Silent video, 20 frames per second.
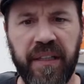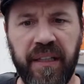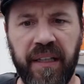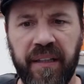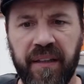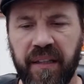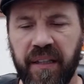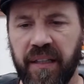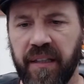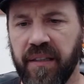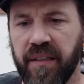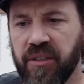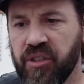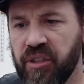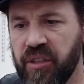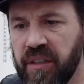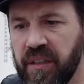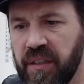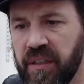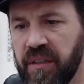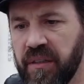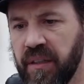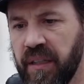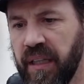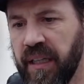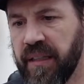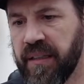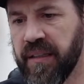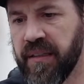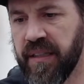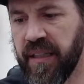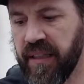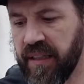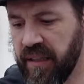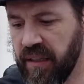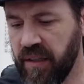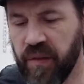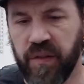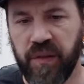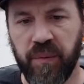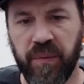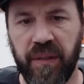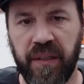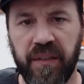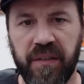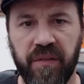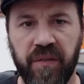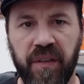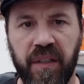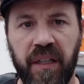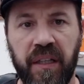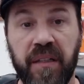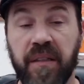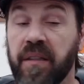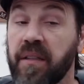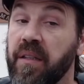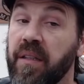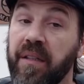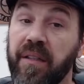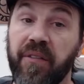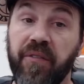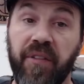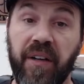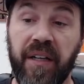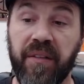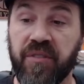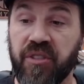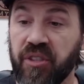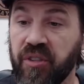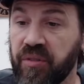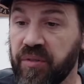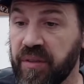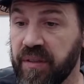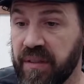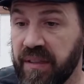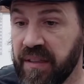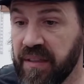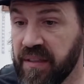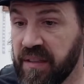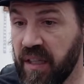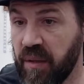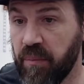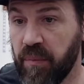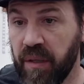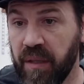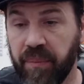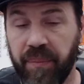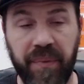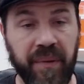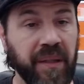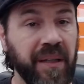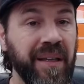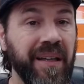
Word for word: I think she had to take care of some things again. Five children, things come up